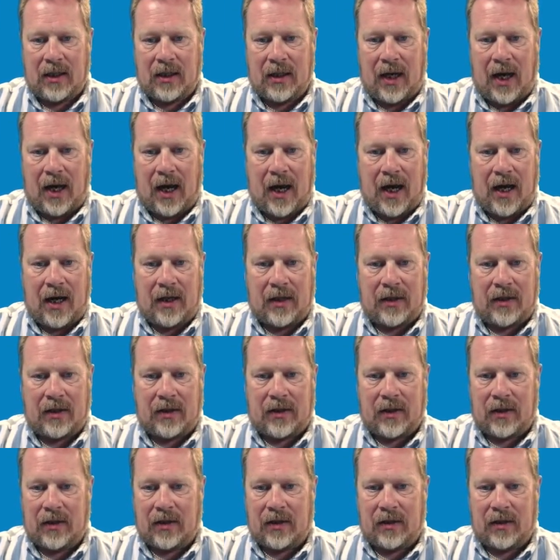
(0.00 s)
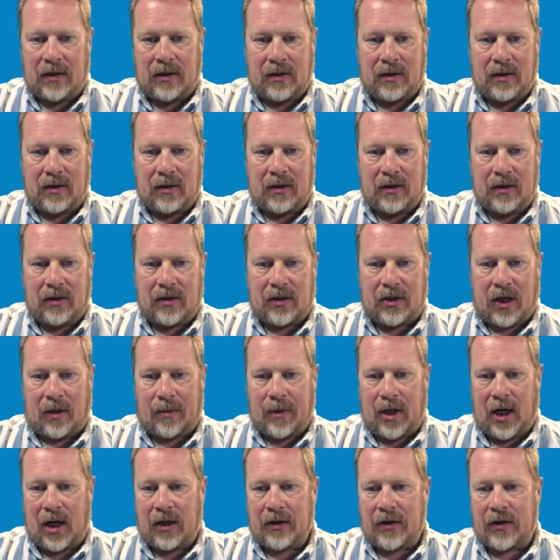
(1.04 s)
and some
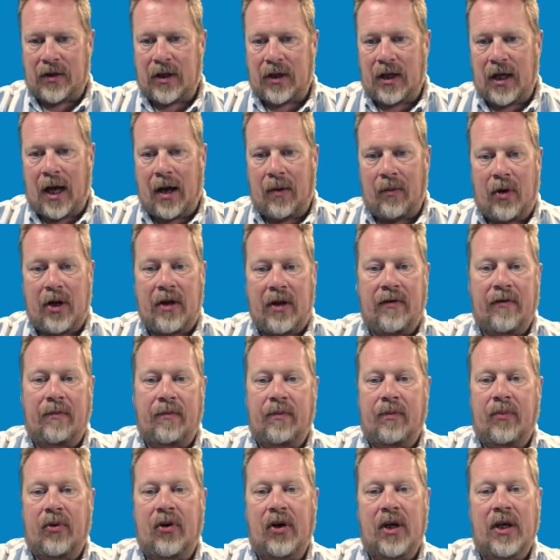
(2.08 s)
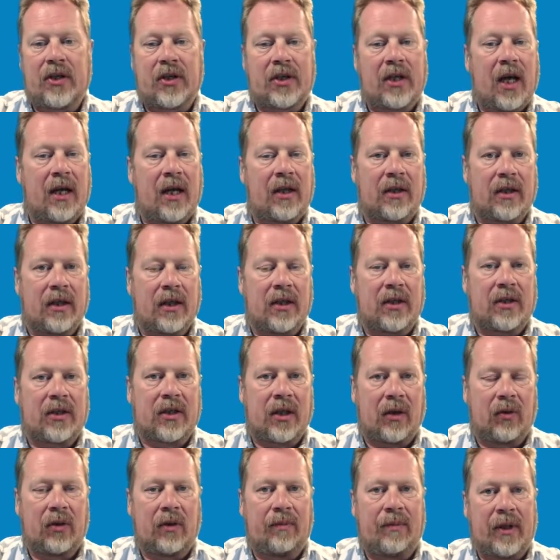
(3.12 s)
aren't. And we've preset these.
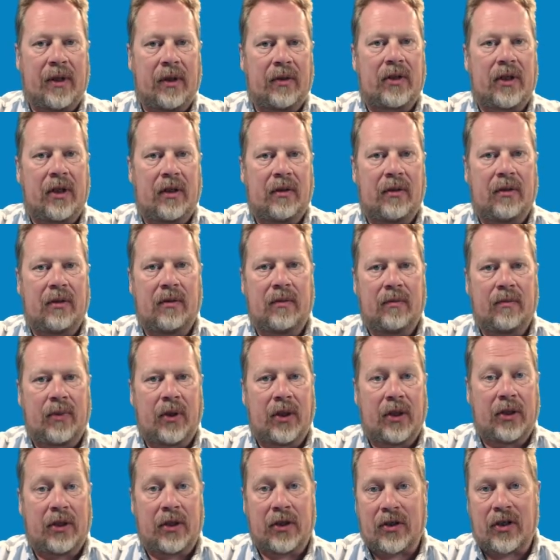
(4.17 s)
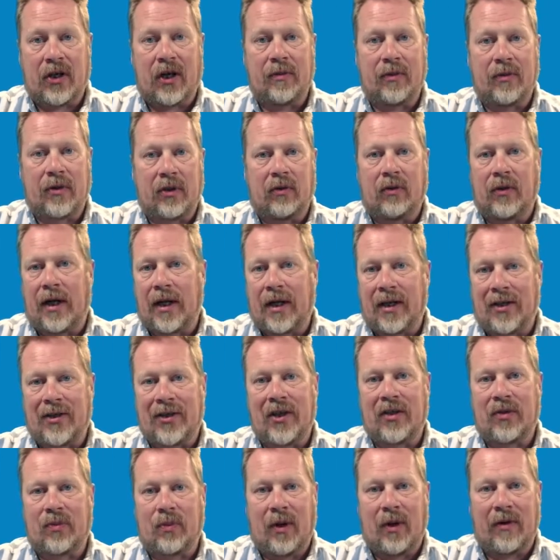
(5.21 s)
So all the built-in purchase types that already
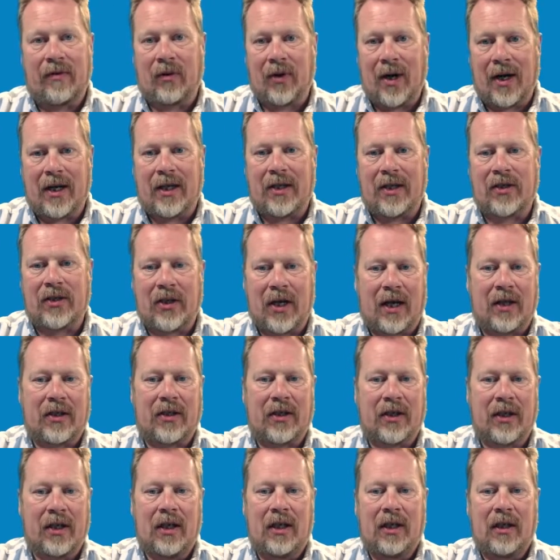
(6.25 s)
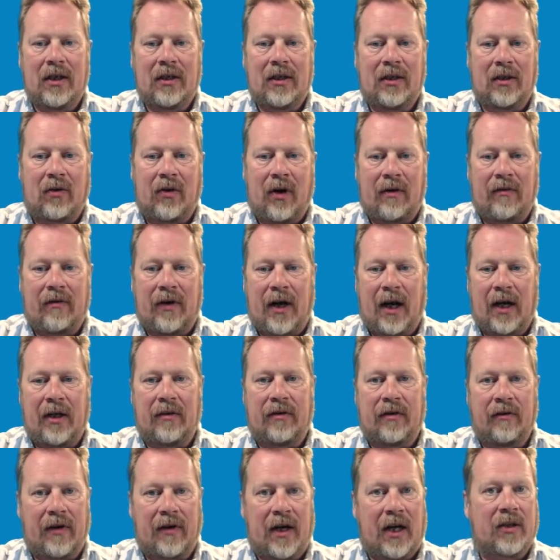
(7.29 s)
exist, we've already set the correct value
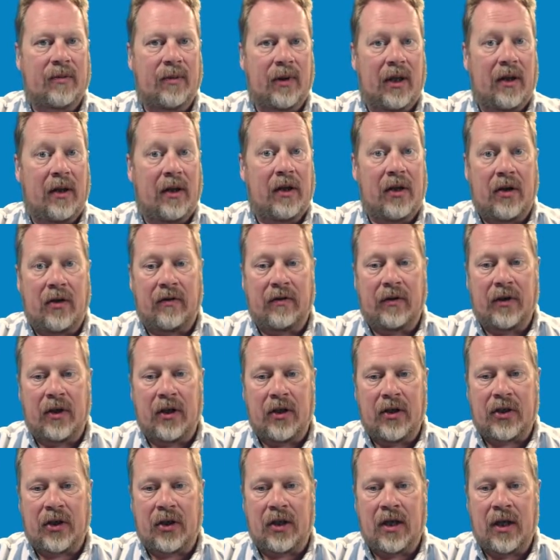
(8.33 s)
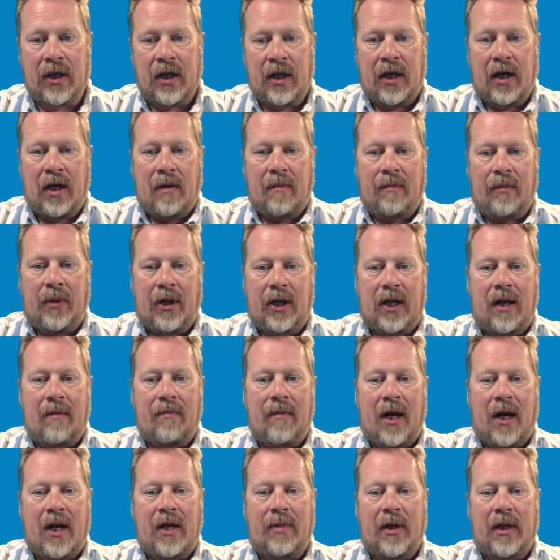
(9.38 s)
for VATable in the new version. But it
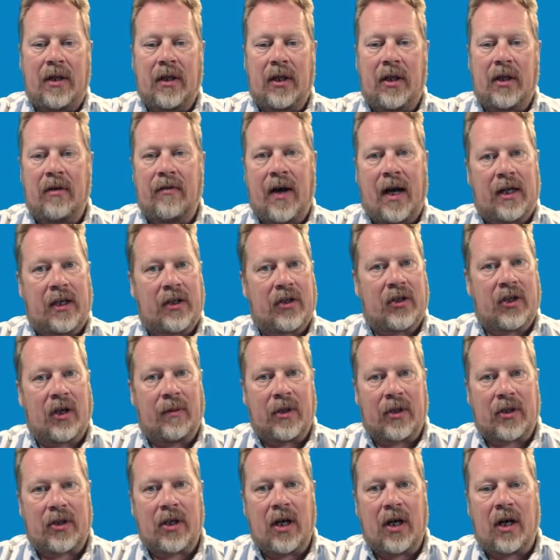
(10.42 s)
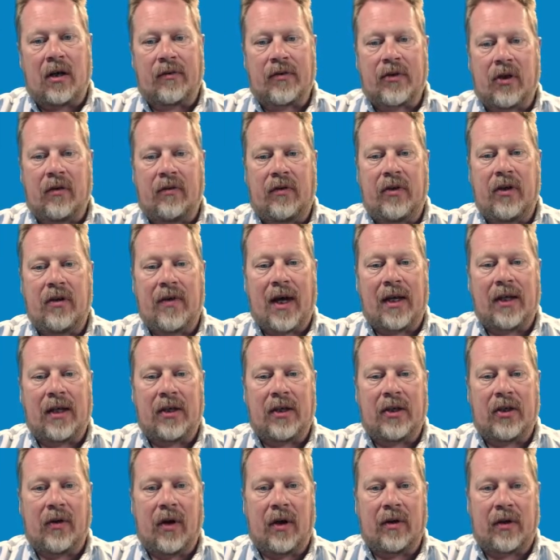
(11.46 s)
may be that you've added some yourself. So if you've
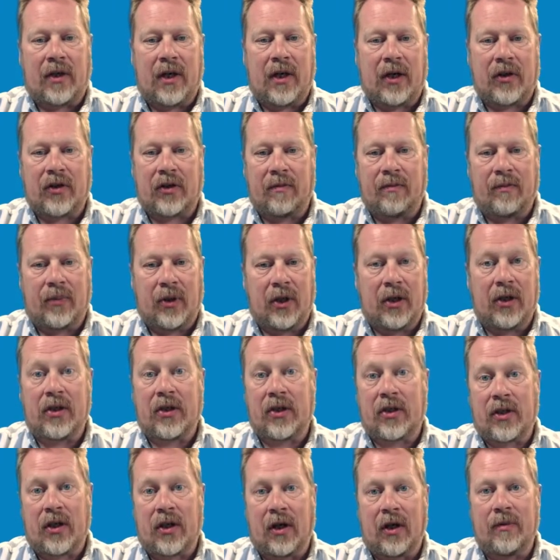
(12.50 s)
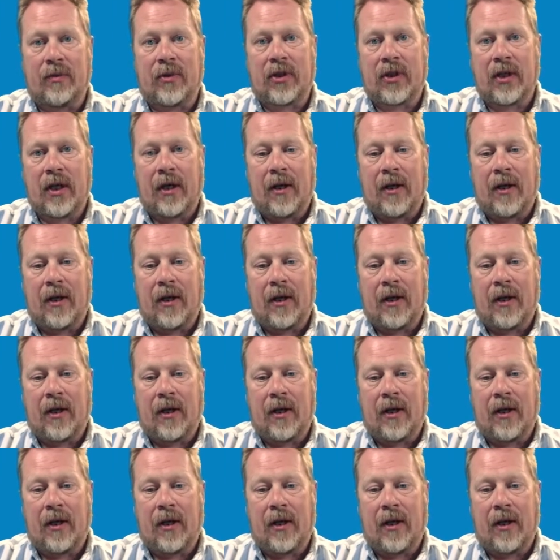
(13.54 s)
added your own custom purchase types,